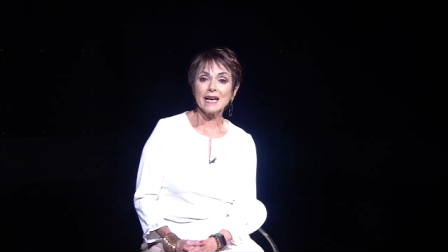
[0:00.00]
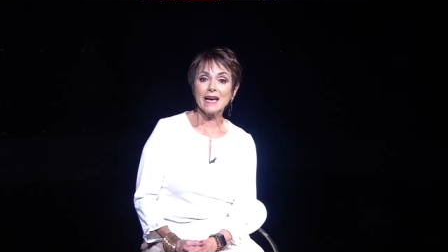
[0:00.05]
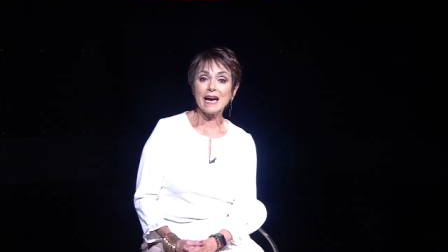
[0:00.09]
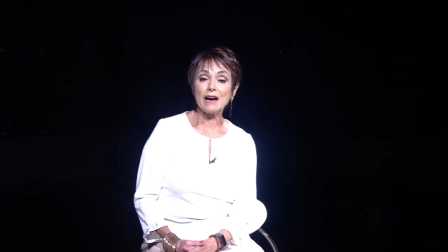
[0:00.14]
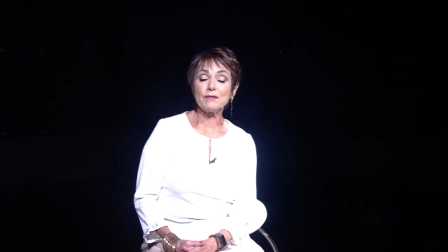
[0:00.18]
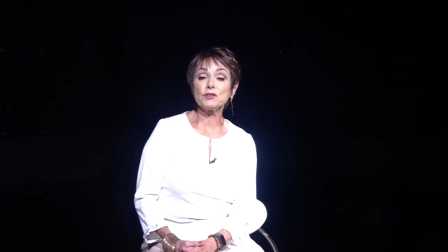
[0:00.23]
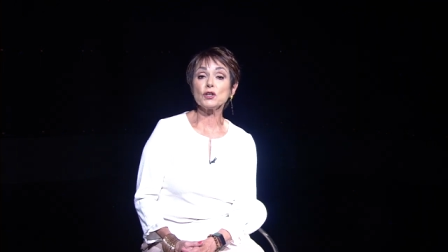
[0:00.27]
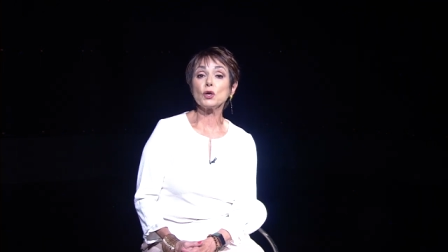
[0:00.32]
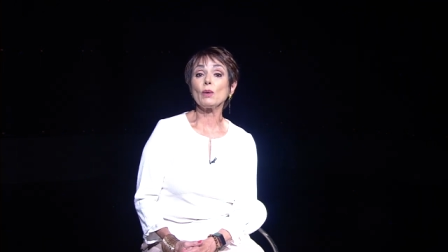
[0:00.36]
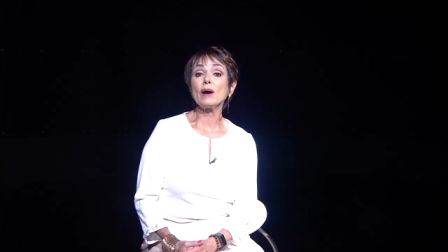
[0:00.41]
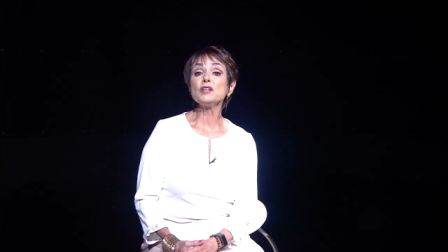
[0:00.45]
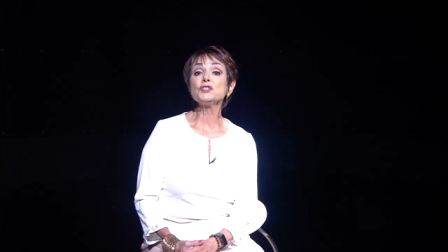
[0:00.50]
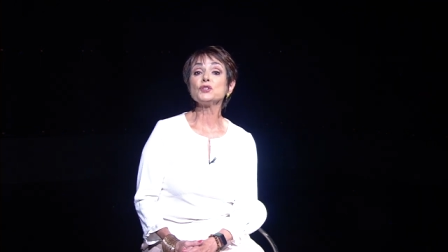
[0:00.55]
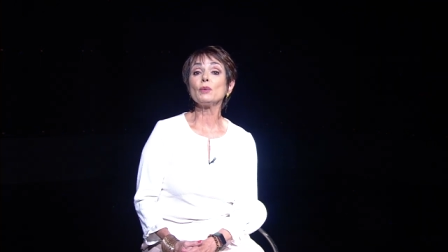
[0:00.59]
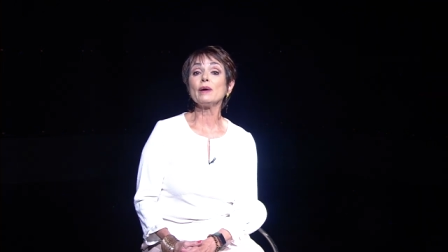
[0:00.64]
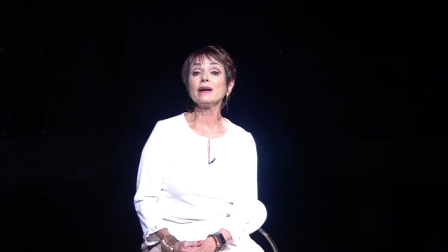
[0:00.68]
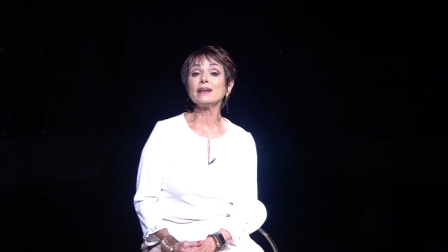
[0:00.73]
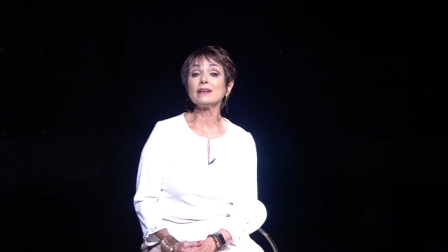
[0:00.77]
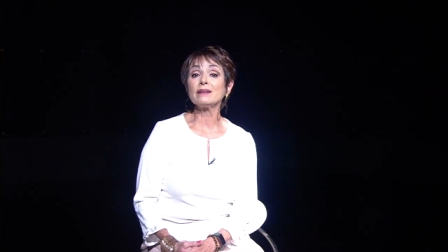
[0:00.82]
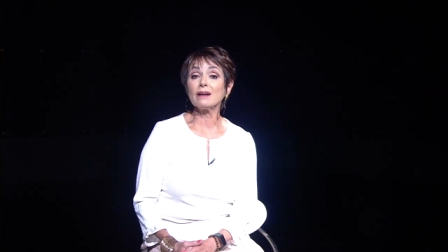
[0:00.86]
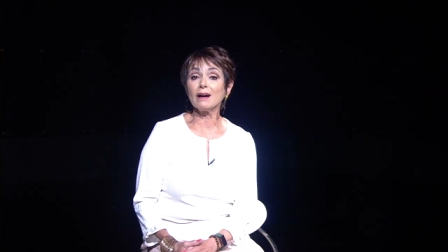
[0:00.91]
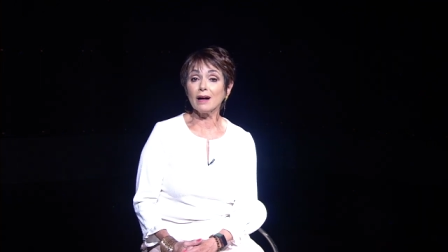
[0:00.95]
After
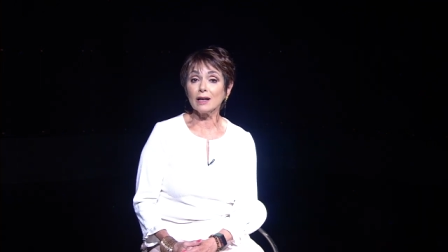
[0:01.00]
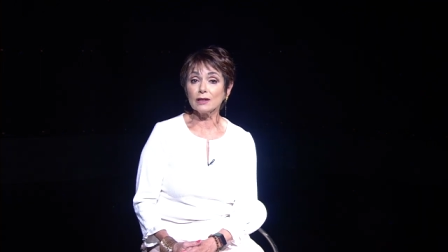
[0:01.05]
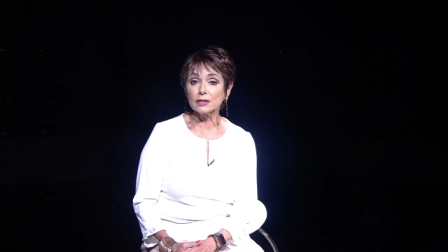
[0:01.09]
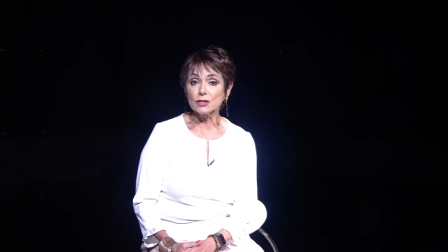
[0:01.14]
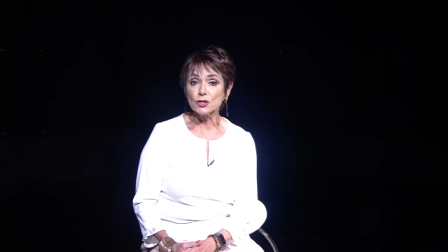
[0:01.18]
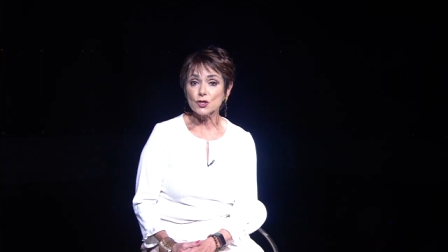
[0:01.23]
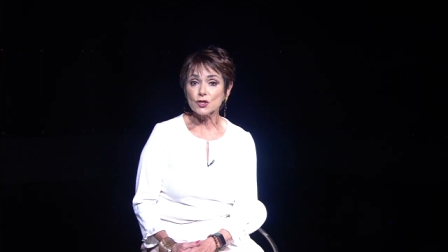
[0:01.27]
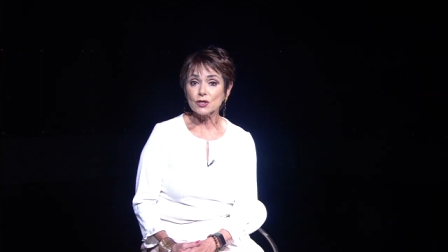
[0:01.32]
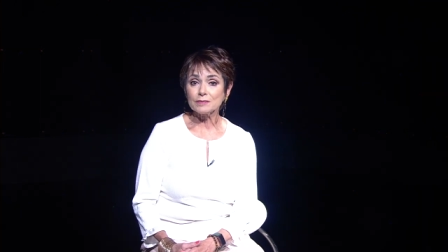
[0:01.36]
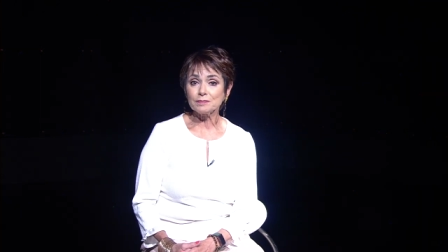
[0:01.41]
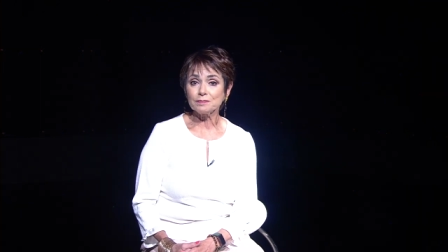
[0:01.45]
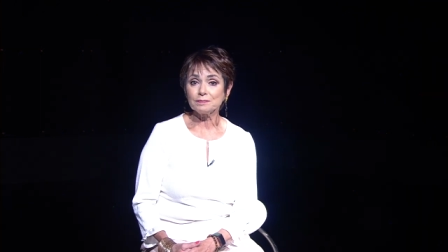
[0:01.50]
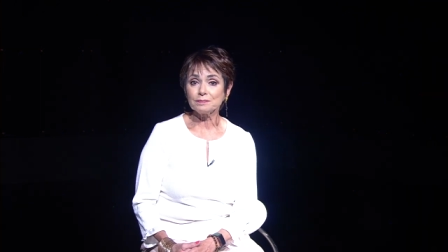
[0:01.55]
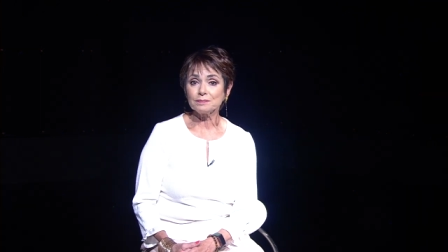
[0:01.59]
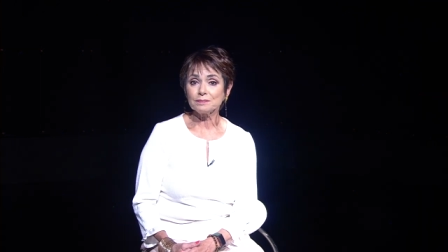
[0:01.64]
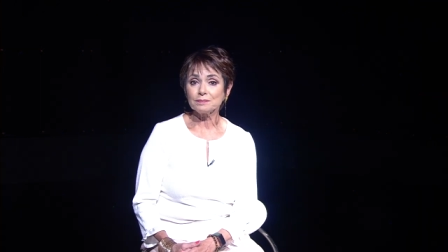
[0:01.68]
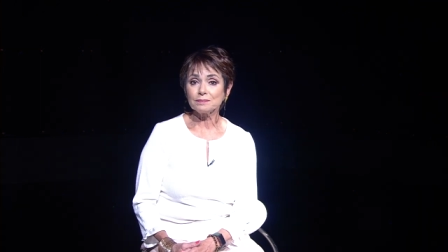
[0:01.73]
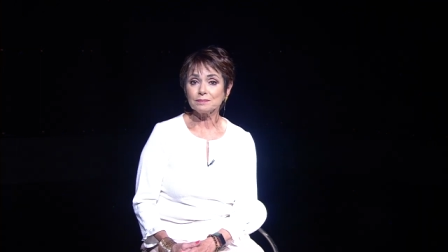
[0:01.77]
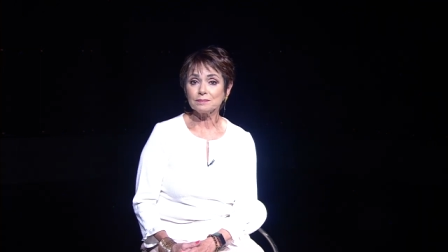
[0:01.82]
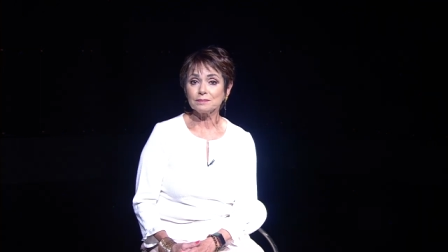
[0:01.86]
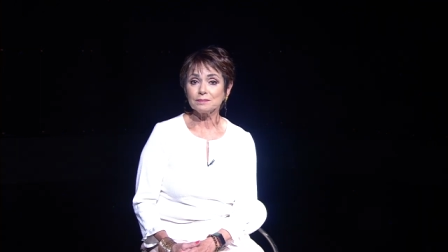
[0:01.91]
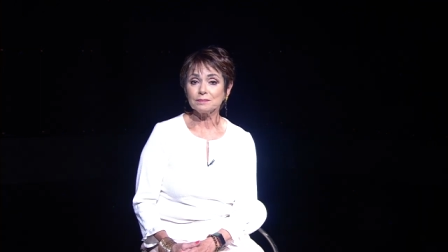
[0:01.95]
graduating college,
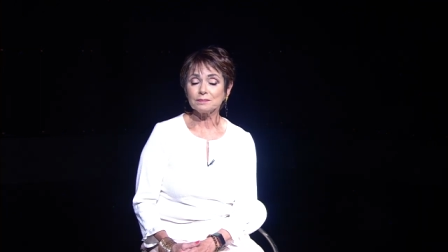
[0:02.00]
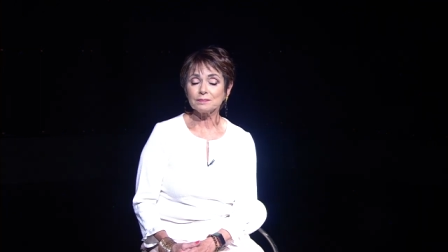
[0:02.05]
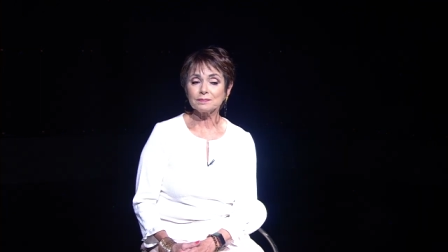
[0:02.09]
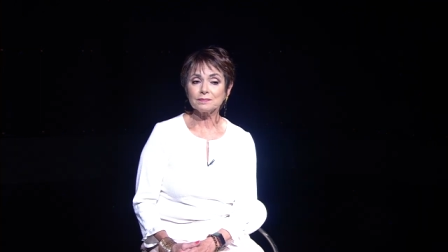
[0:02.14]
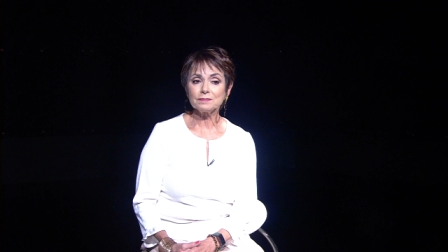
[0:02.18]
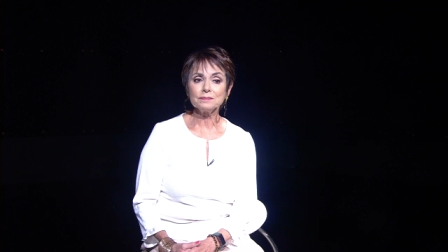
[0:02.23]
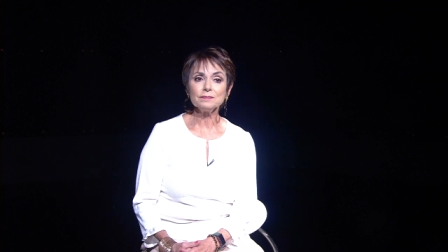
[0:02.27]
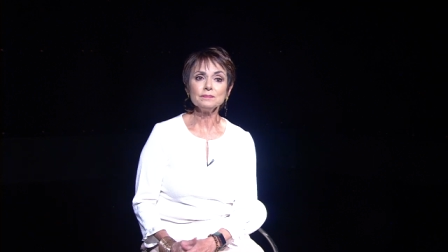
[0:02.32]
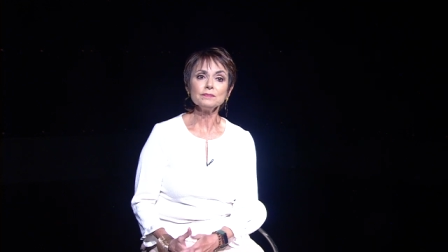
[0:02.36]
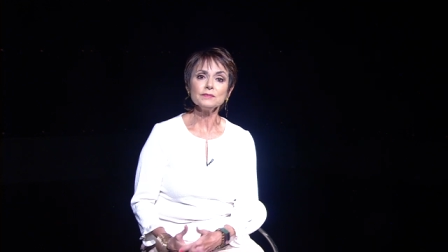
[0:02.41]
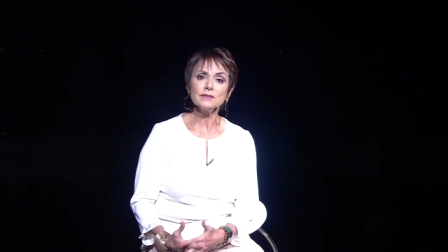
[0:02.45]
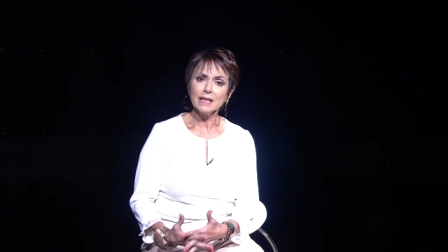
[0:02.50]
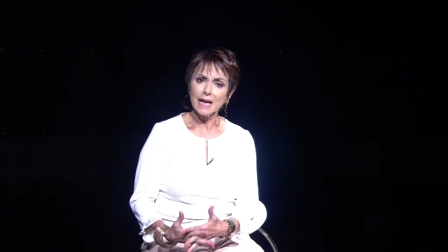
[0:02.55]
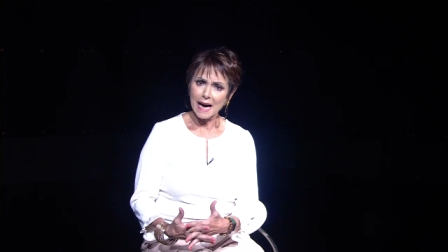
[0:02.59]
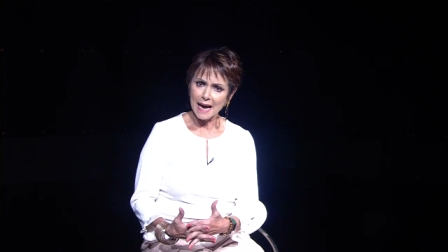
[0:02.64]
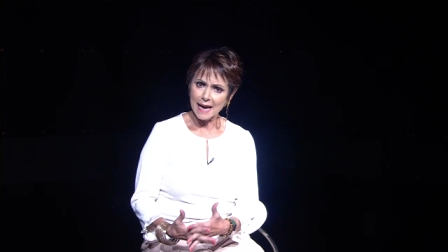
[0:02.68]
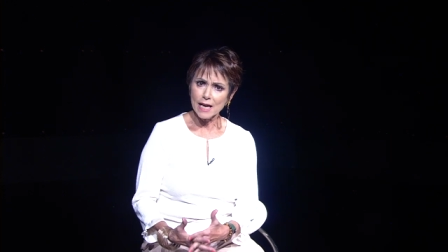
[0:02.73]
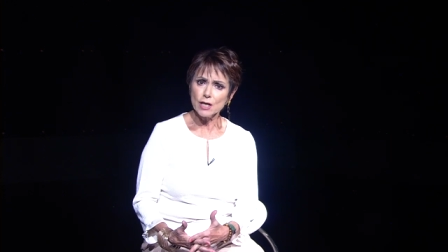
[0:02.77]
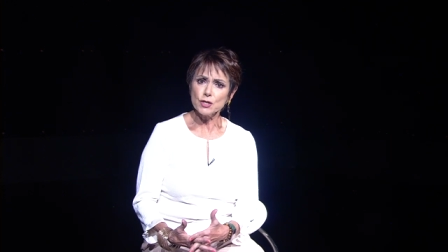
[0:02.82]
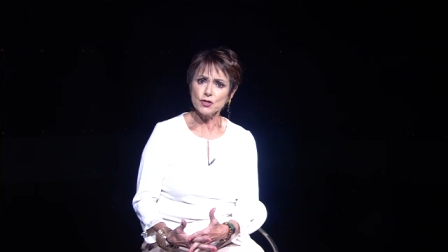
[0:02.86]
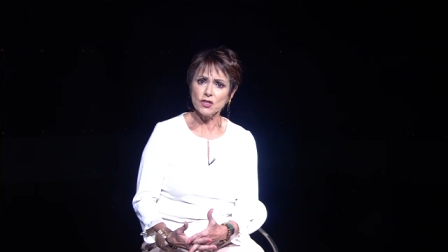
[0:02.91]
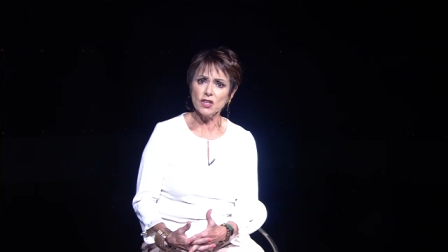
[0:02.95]

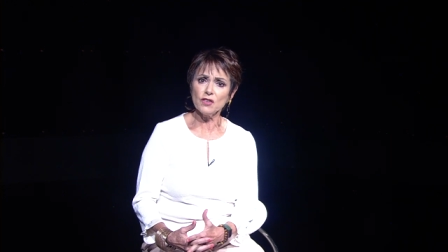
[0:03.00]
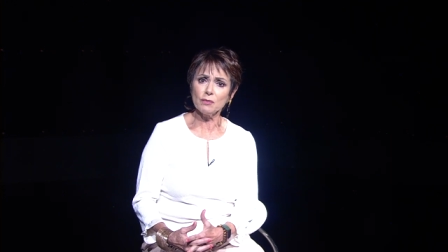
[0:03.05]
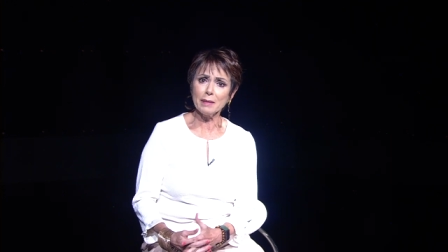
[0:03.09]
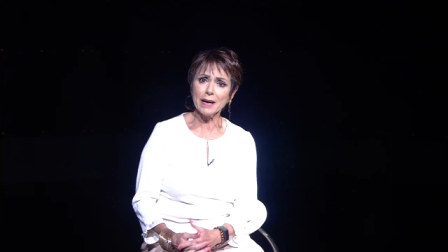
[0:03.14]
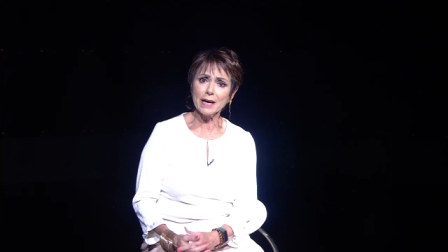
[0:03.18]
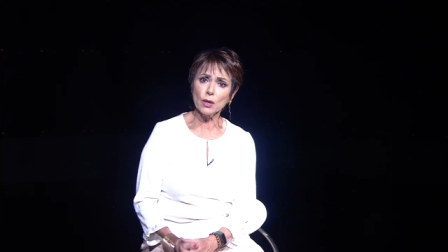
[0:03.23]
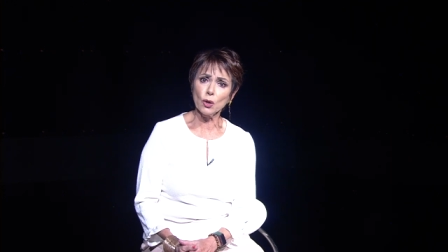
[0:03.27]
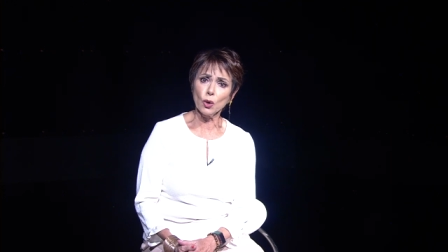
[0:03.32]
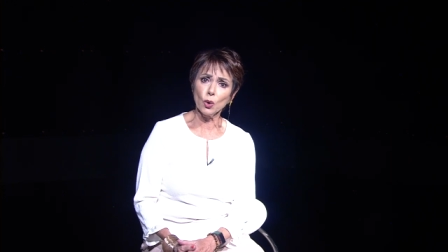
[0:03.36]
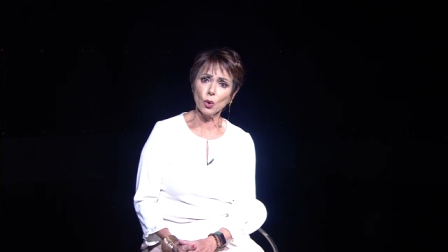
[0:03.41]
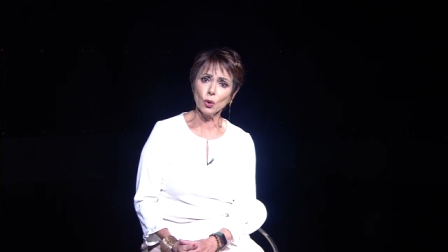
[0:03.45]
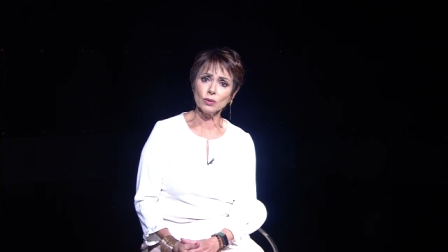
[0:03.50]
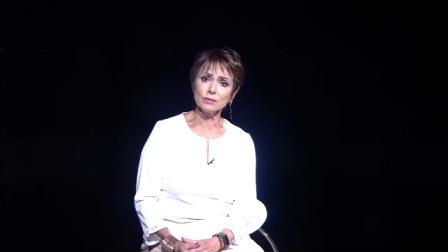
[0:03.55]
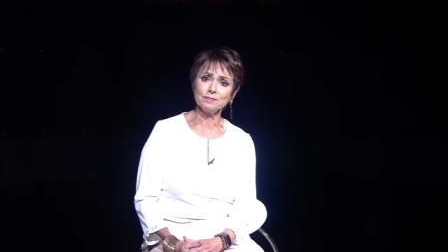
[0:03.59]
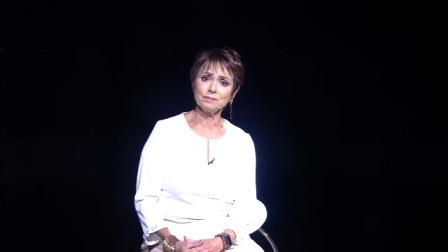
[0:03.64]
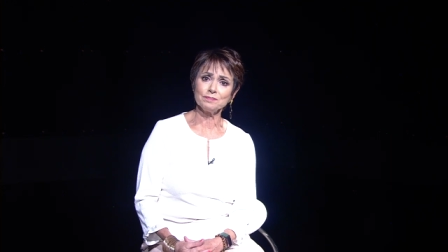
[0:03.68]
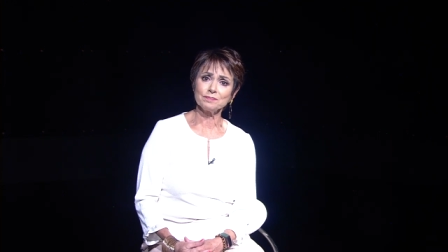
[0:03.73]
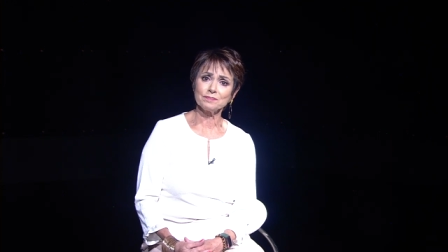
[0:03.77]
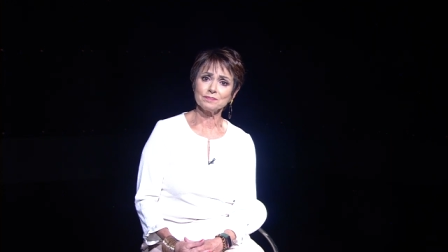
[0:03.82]
I achieved my goal.